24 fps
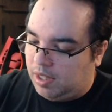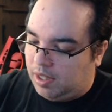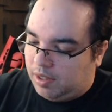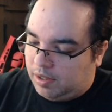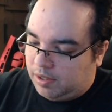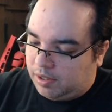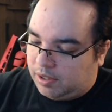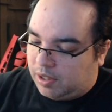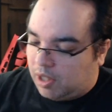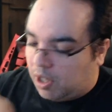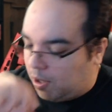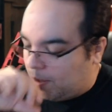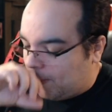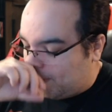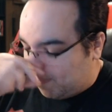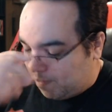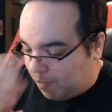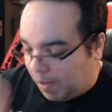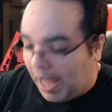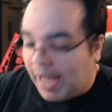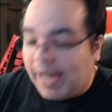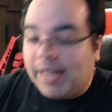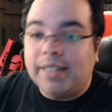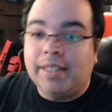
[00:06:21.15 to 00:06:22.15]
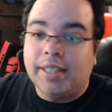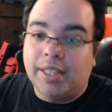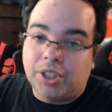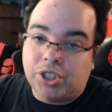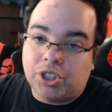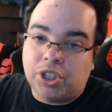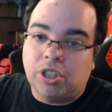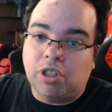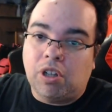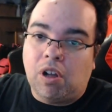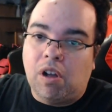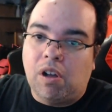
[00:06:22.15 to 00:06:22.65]
So my
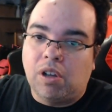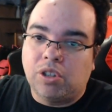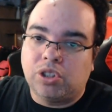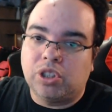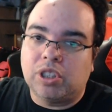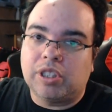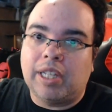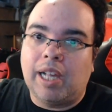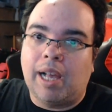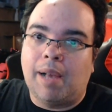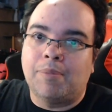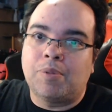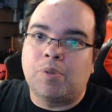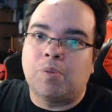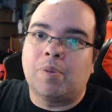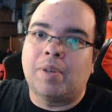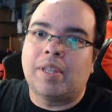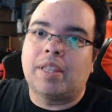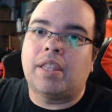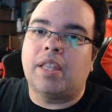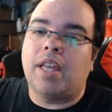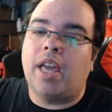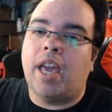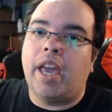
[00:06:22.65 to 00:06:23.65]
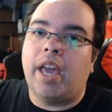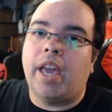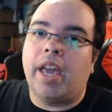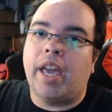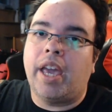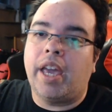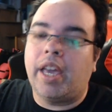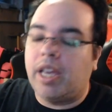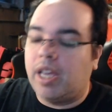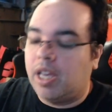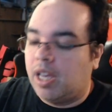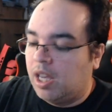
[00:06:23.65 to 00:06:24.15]
edition also comes with
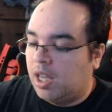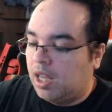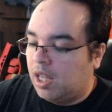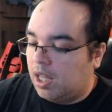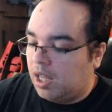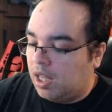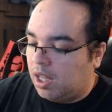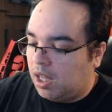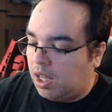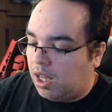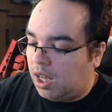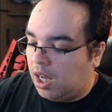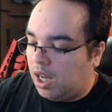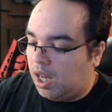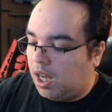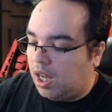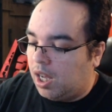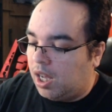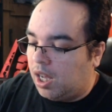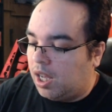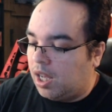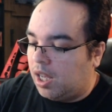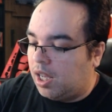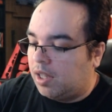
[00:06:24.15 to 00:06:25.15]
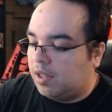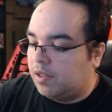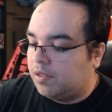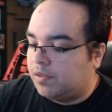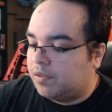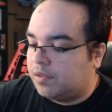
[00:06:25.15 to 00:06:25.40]
a, uh,